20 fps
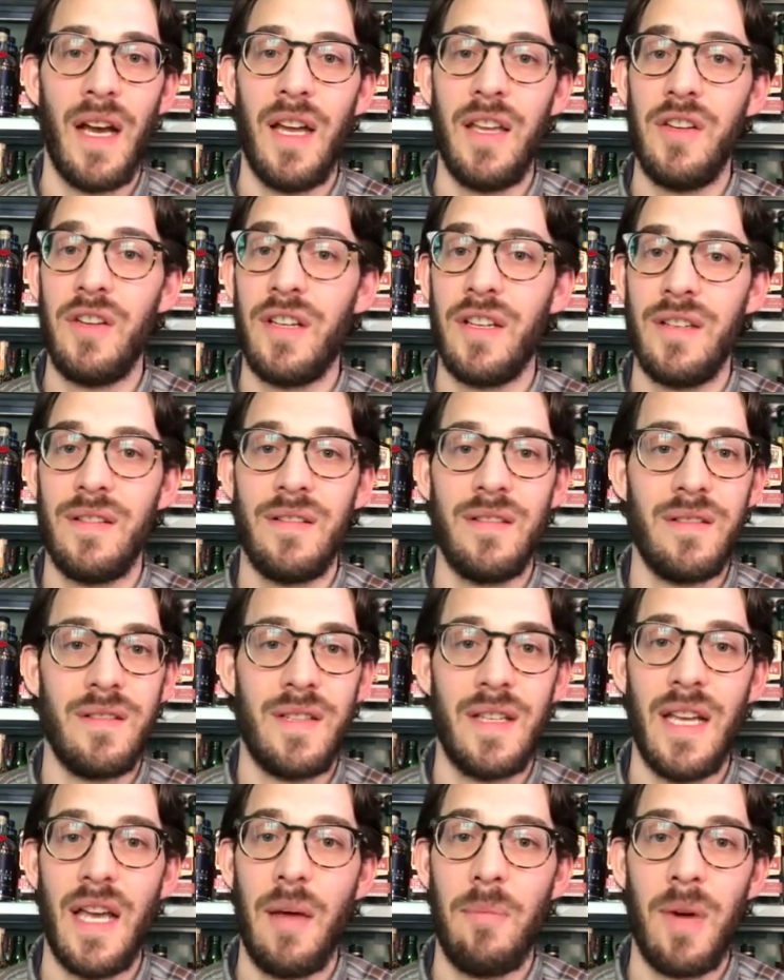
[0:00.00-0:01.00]
You can
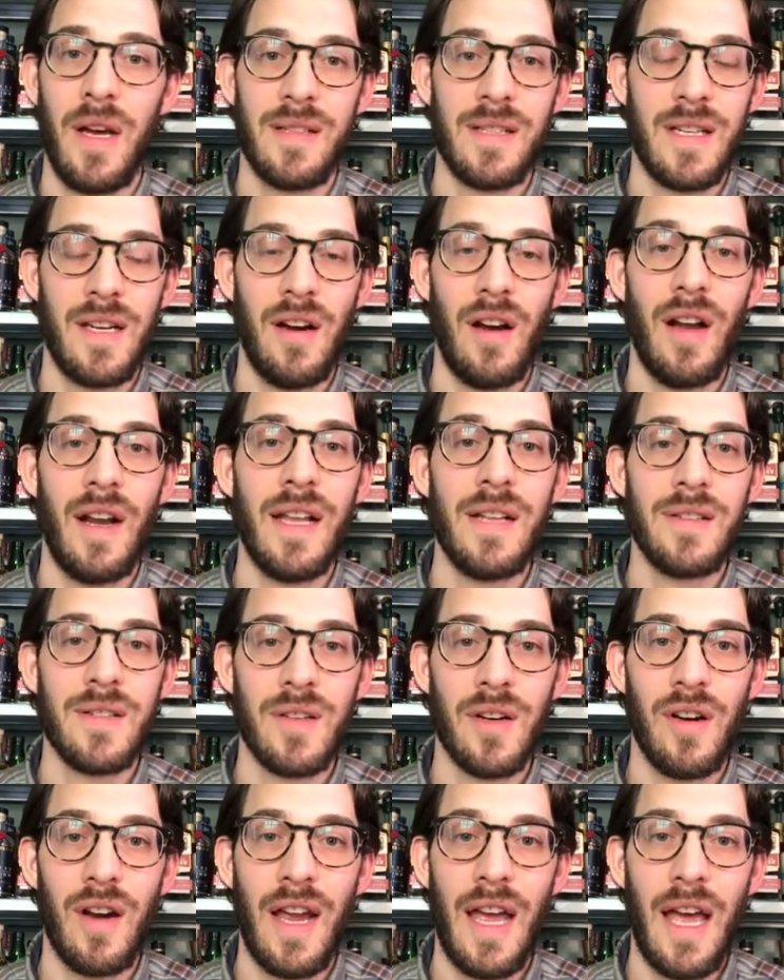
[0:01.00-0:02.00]
DM us here on
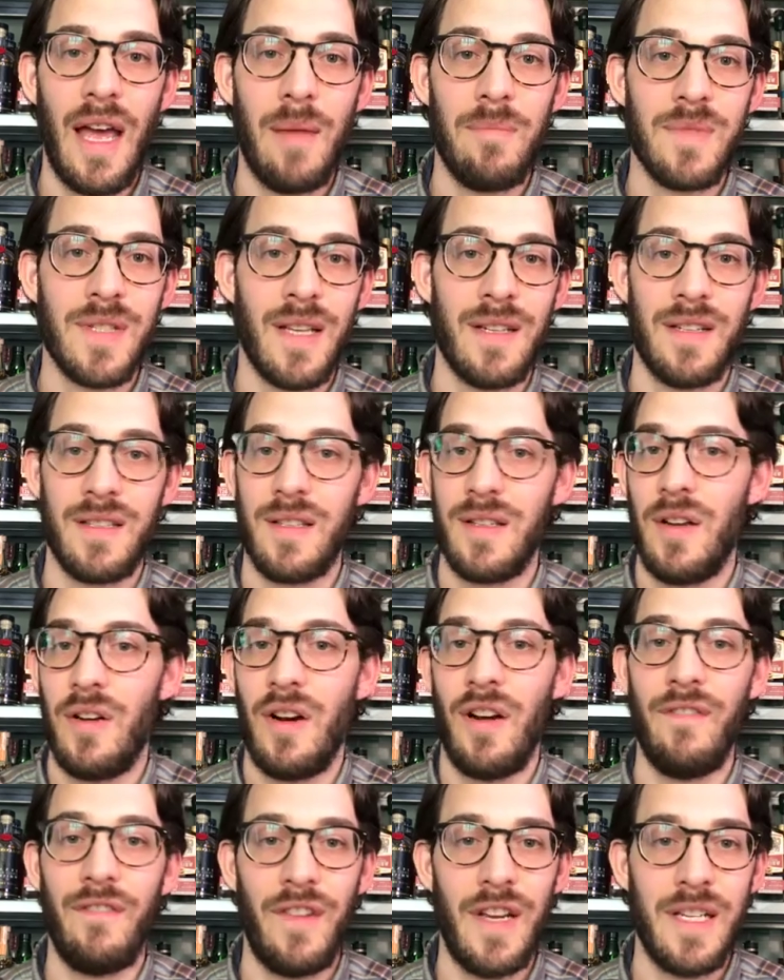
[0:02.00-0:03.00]
Instagram, send us a
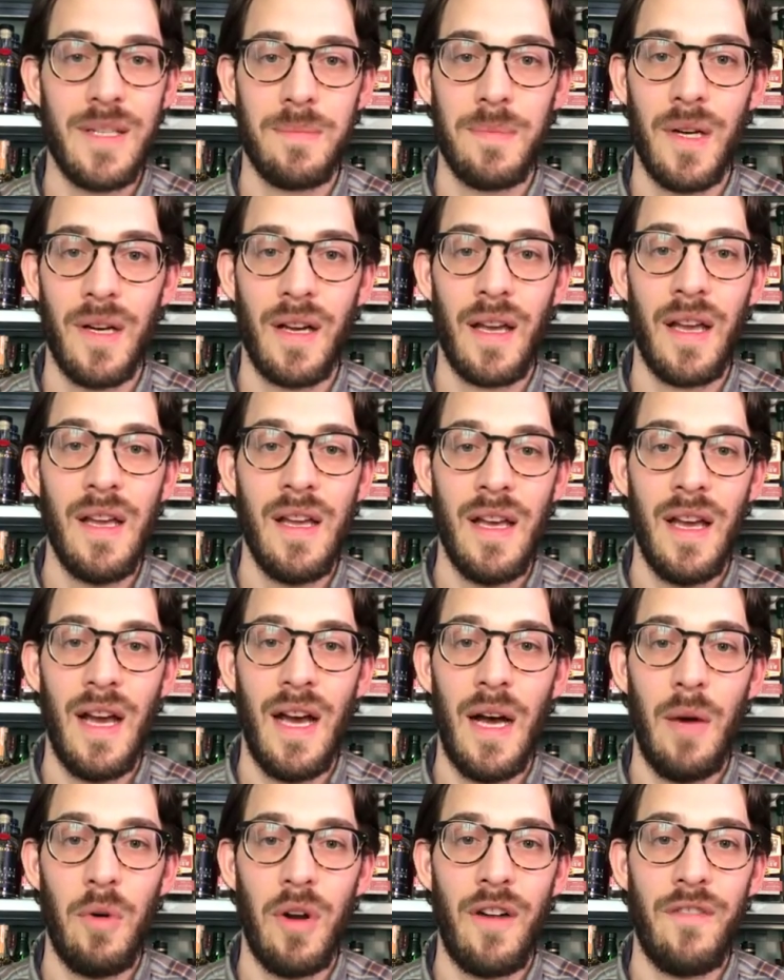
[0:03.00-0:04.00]
note on Facebook,
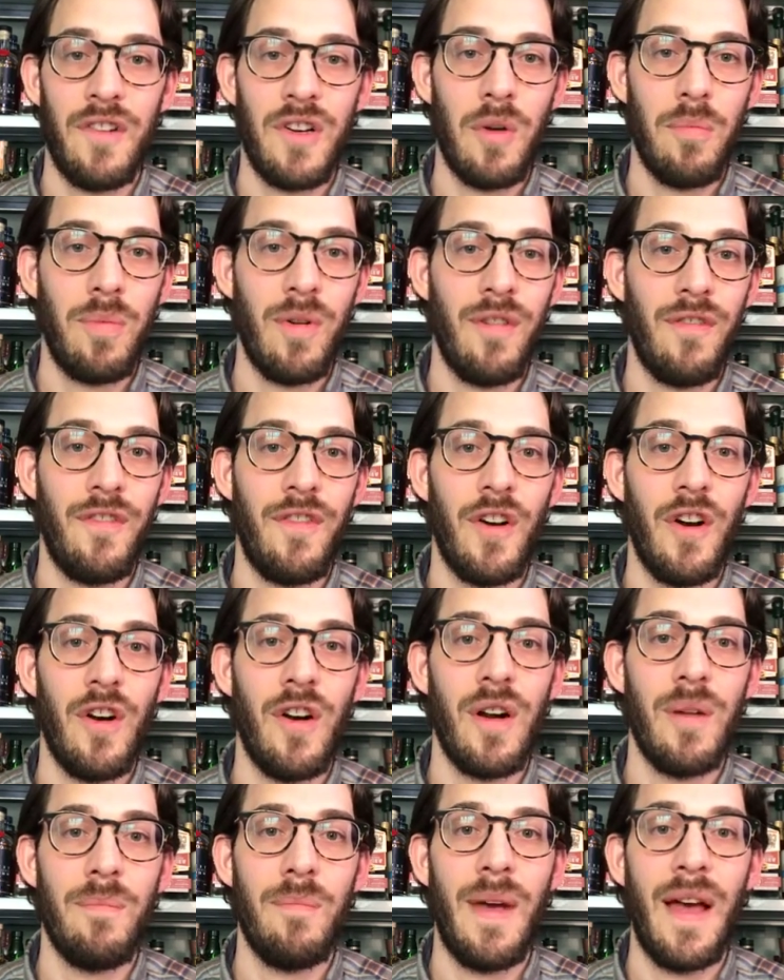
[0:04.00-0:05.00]
whatever your
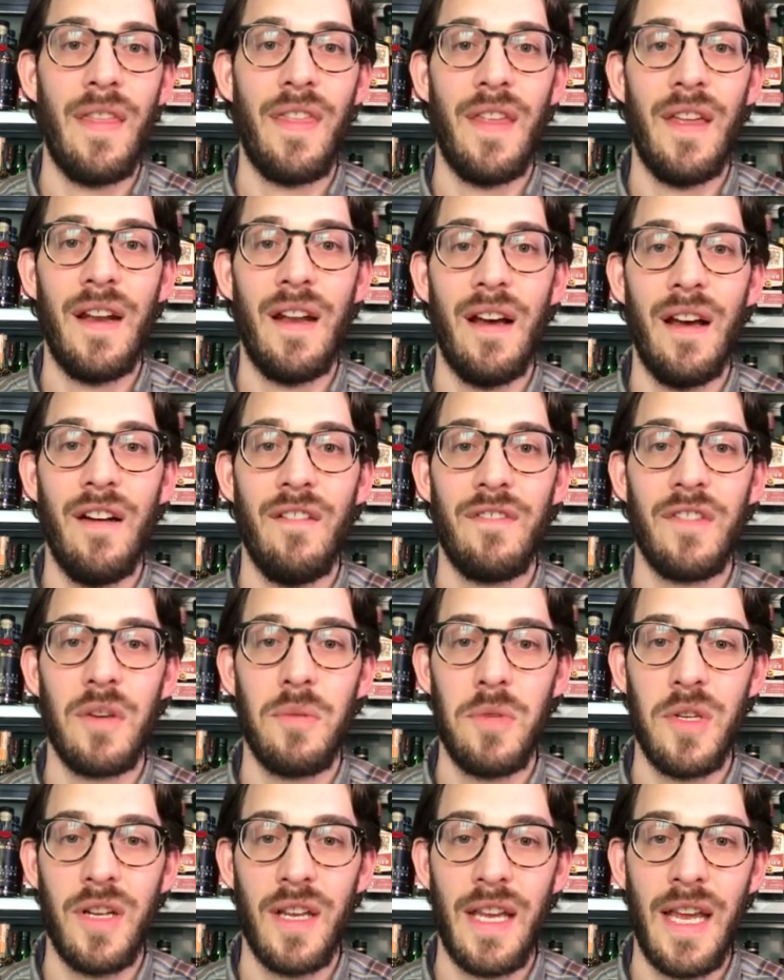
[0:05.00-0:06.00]
preferred method of
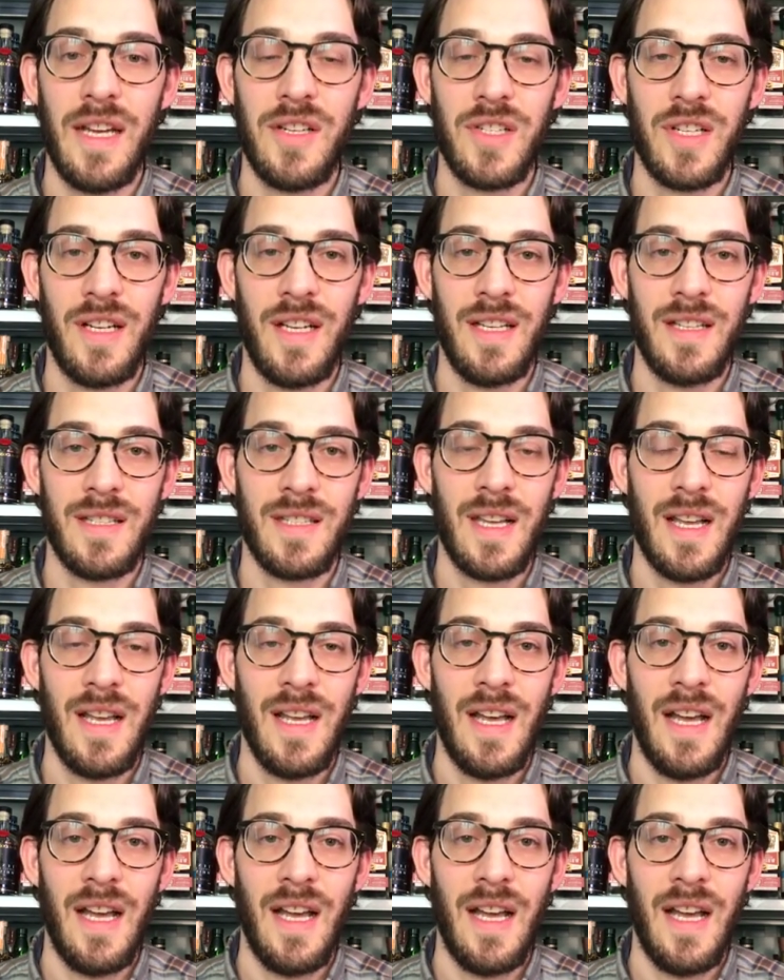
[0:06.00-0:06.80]
communication is.